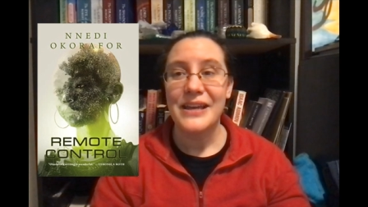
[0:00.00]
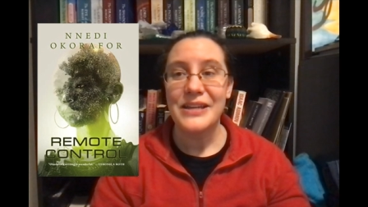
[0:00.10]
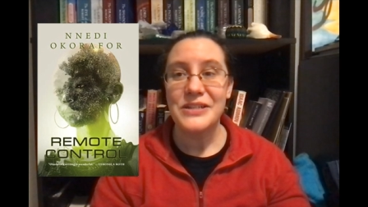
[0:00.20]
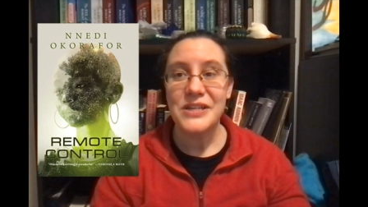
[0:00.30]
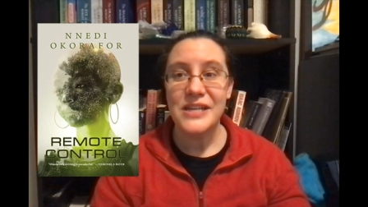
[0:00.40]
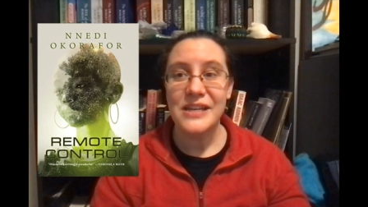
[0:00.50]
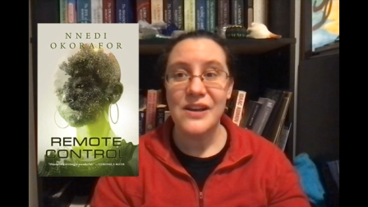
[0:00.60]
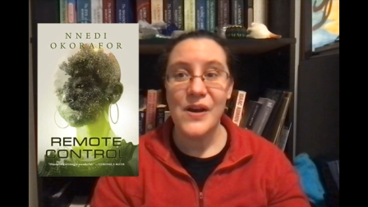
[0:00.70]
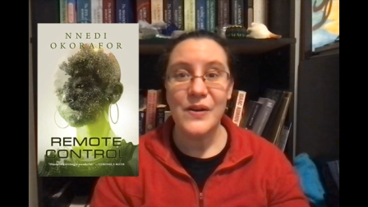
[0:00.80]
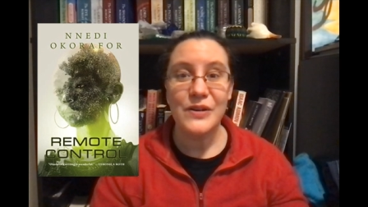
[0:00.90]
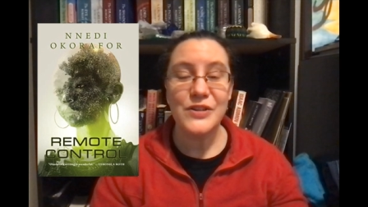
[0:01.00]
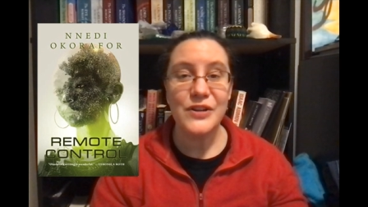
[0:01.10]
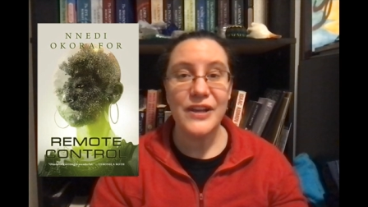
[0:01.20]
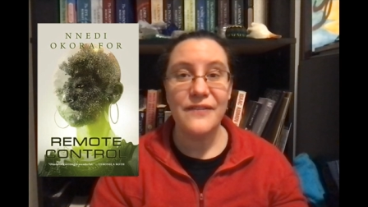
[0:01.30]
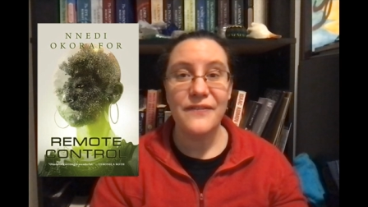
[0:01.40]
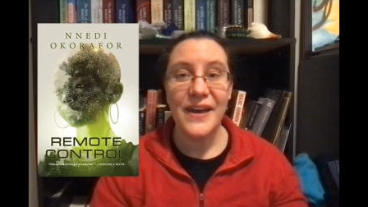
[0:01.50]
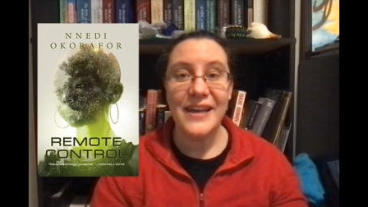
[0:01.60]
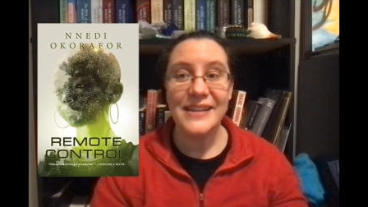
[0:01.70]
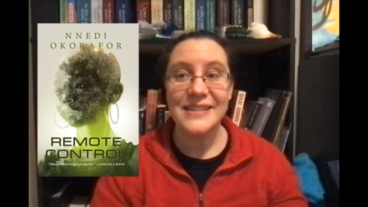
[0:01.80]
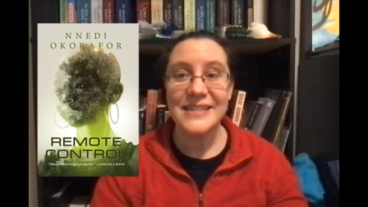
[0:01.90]
She, on her journey,
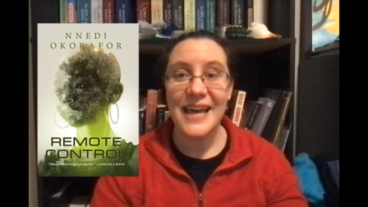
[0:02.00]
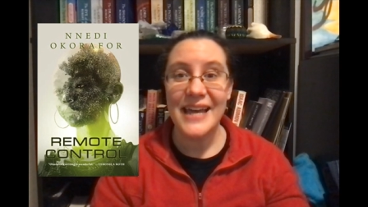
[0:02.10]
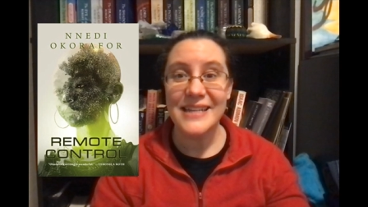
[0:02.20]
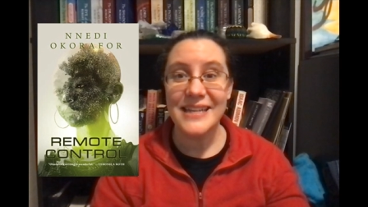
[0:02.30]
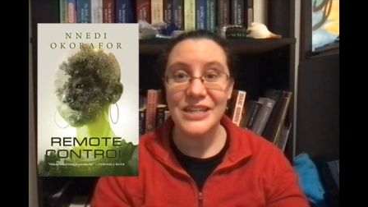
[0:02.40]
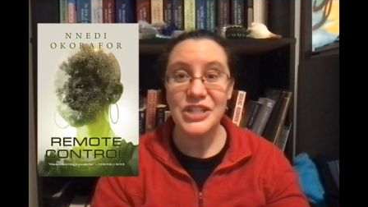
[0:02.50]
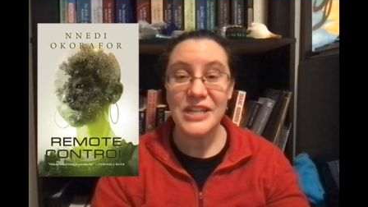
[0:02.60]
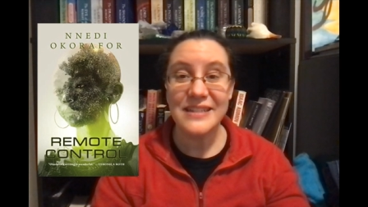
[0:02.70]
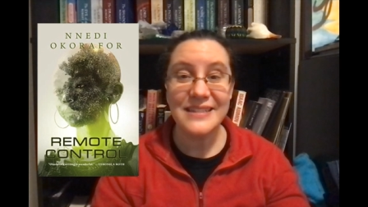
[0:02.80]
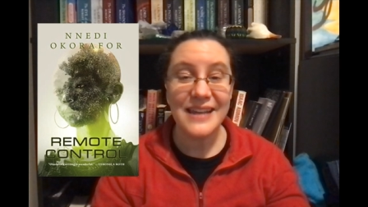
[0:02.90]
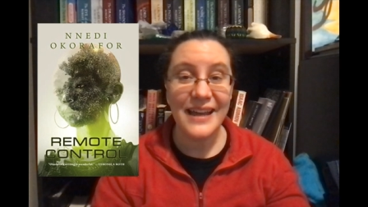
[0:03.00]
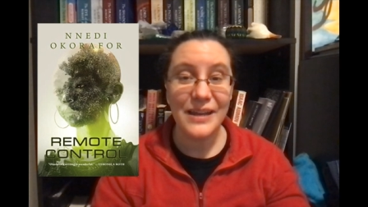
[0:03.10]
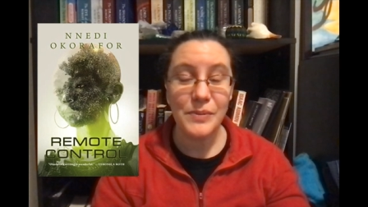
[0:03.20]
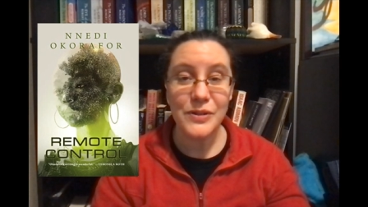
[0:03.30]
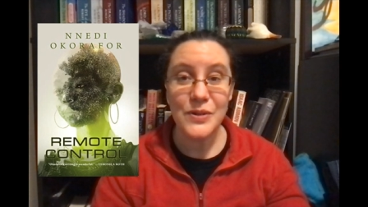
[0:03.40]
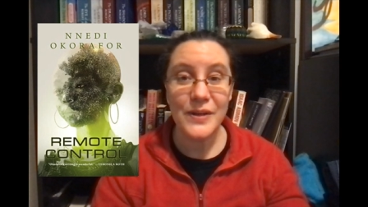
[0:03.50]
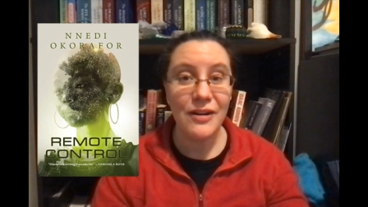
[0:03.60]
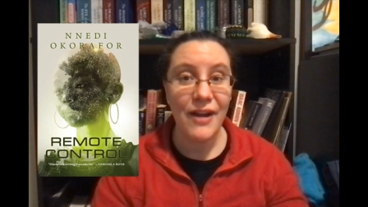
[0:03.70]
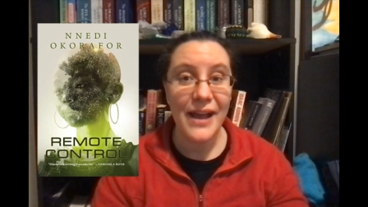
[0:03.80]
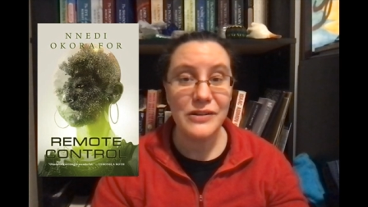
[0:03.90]
finds that she is not able to
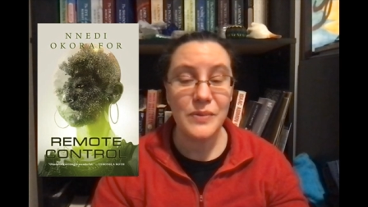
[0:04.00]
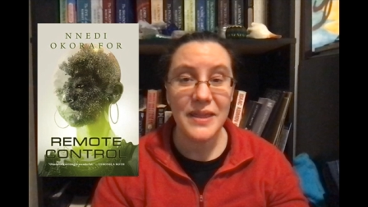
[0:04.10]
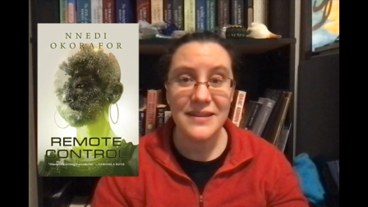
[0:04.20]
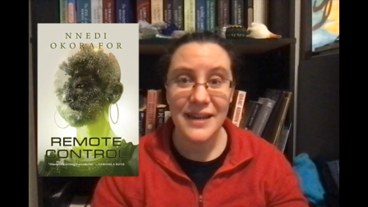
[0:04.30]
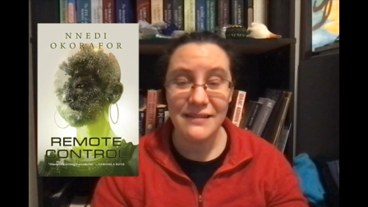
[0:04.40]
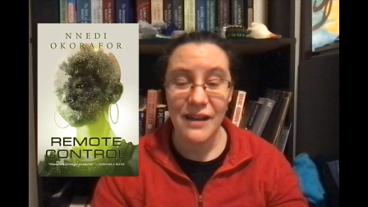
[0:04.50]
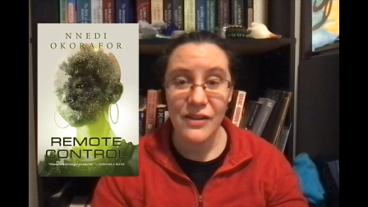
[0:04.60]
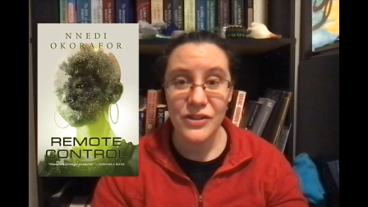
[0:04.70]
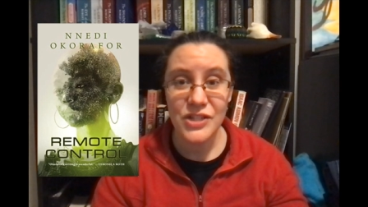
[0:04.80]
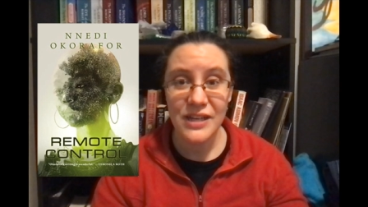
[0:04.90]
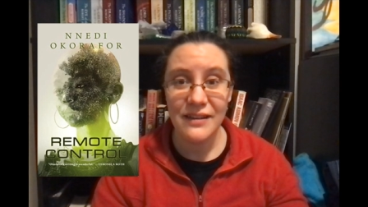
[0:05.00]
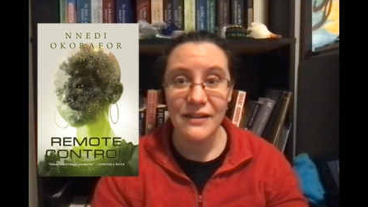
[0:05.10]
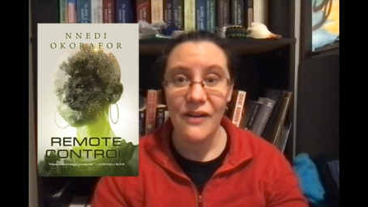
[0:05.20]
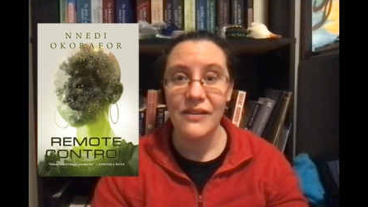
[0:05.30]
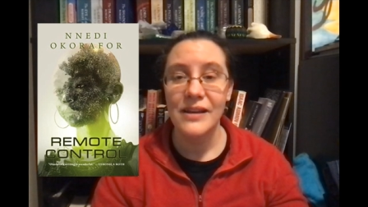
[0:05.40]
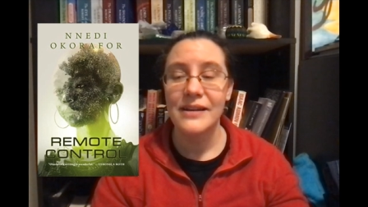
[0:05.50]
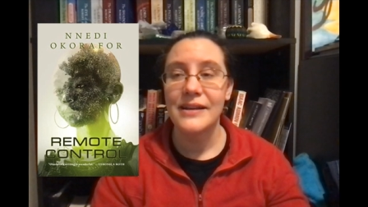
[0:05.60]
interact with technology at all.